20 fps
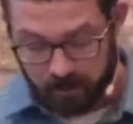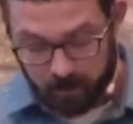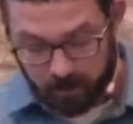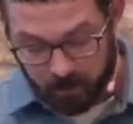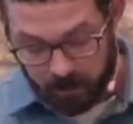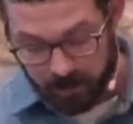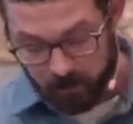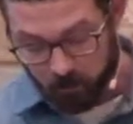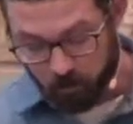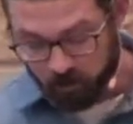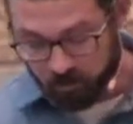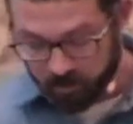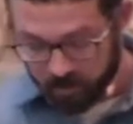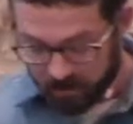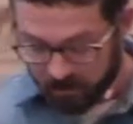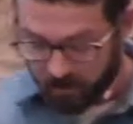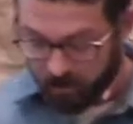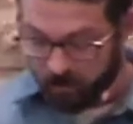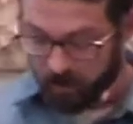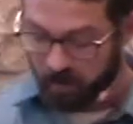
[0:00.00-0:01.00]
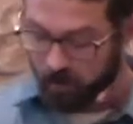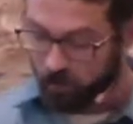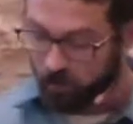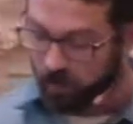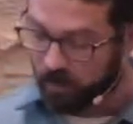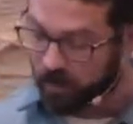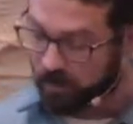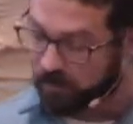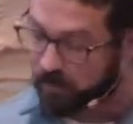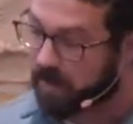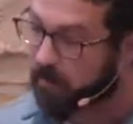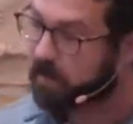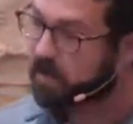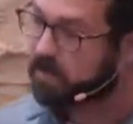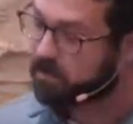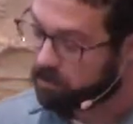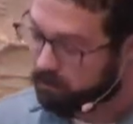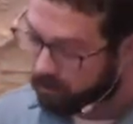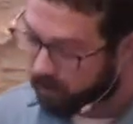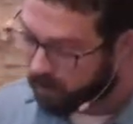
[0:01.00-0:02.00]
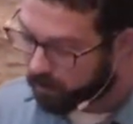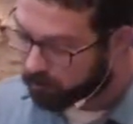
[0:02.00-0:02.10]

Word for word: Hebrews 10:31 may be too all